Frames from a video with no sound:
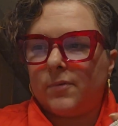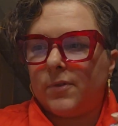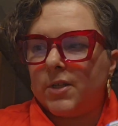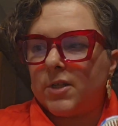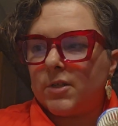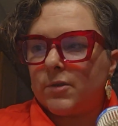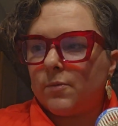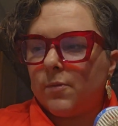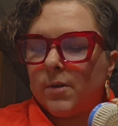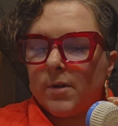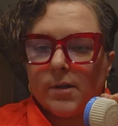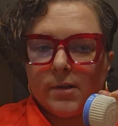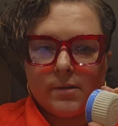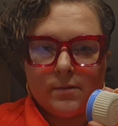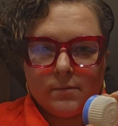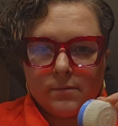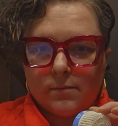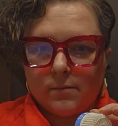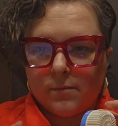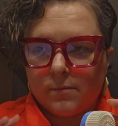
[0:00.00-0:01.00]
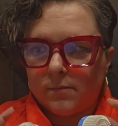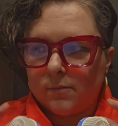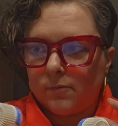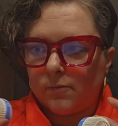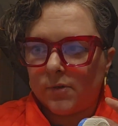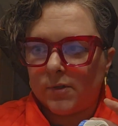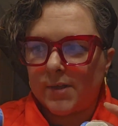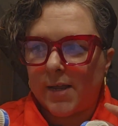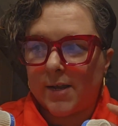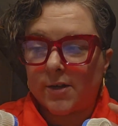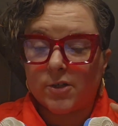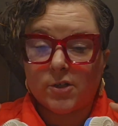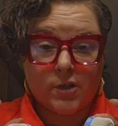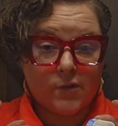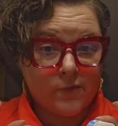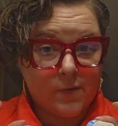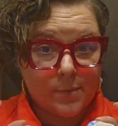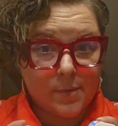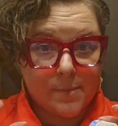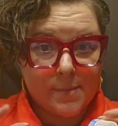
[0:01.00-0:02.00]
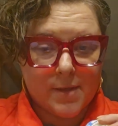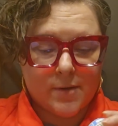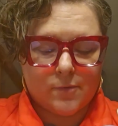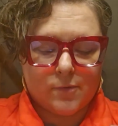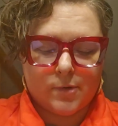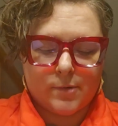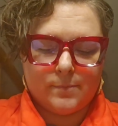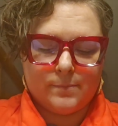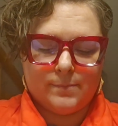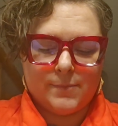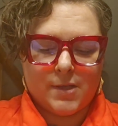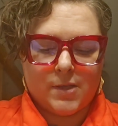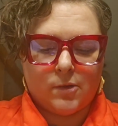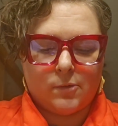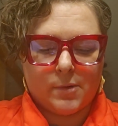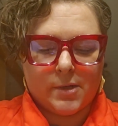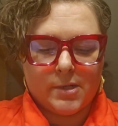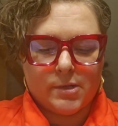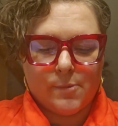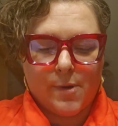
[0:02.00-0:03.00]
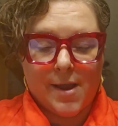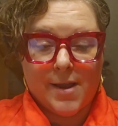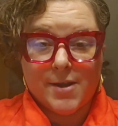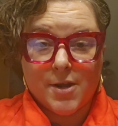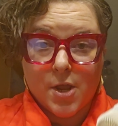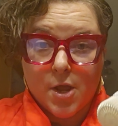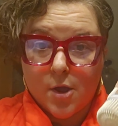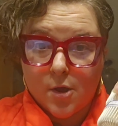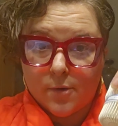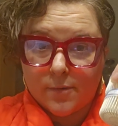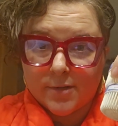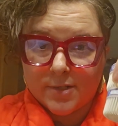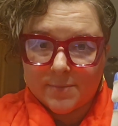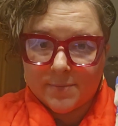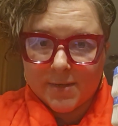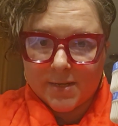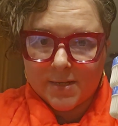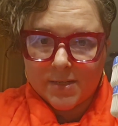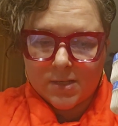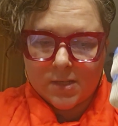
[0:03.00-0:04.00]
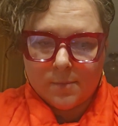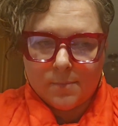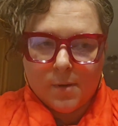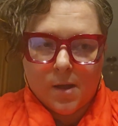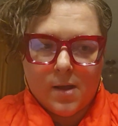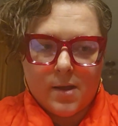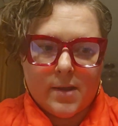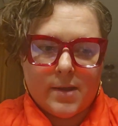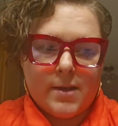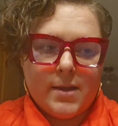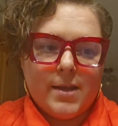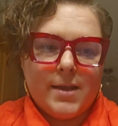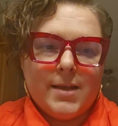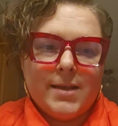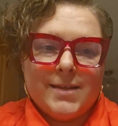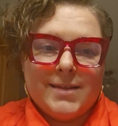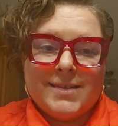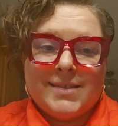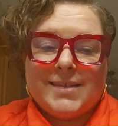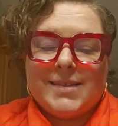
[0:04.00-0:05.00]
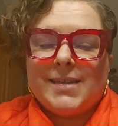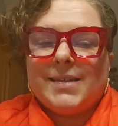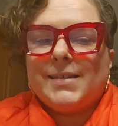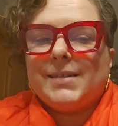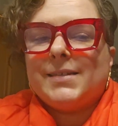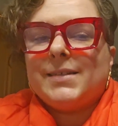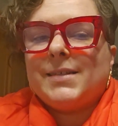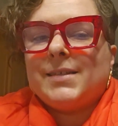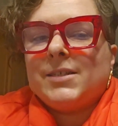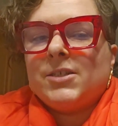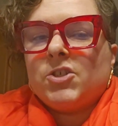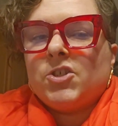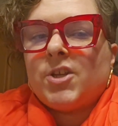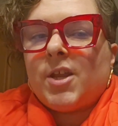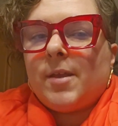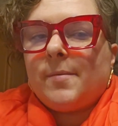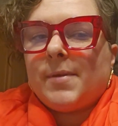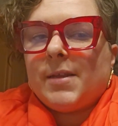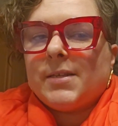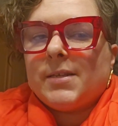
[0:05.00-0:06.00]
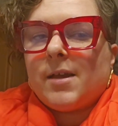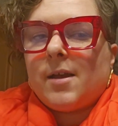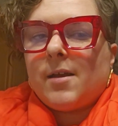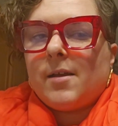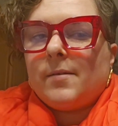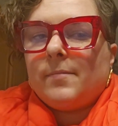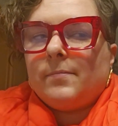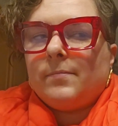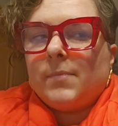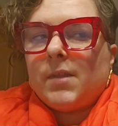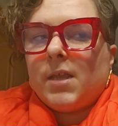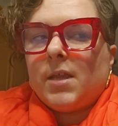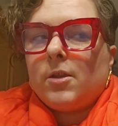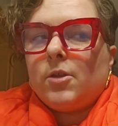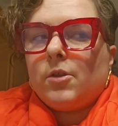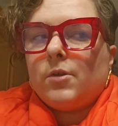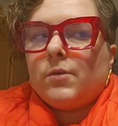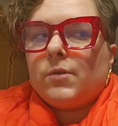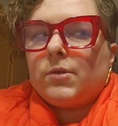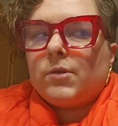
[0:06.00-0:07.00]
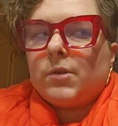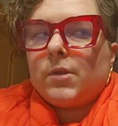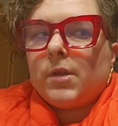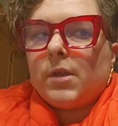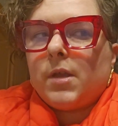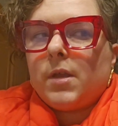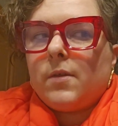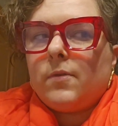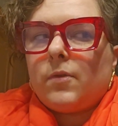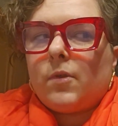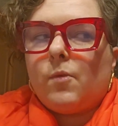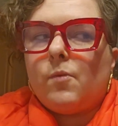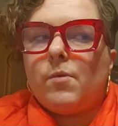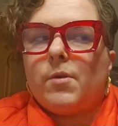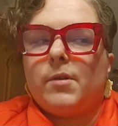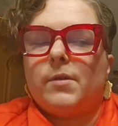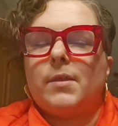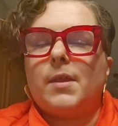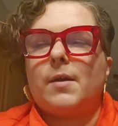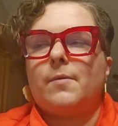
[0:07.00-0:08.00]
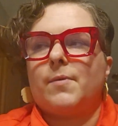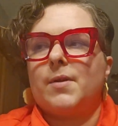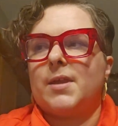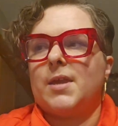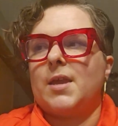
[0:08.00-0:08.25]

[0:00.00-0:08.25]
This one was actually from the bedroom. And the reason why I know is because the pod scent is jammy time. And usually the one that we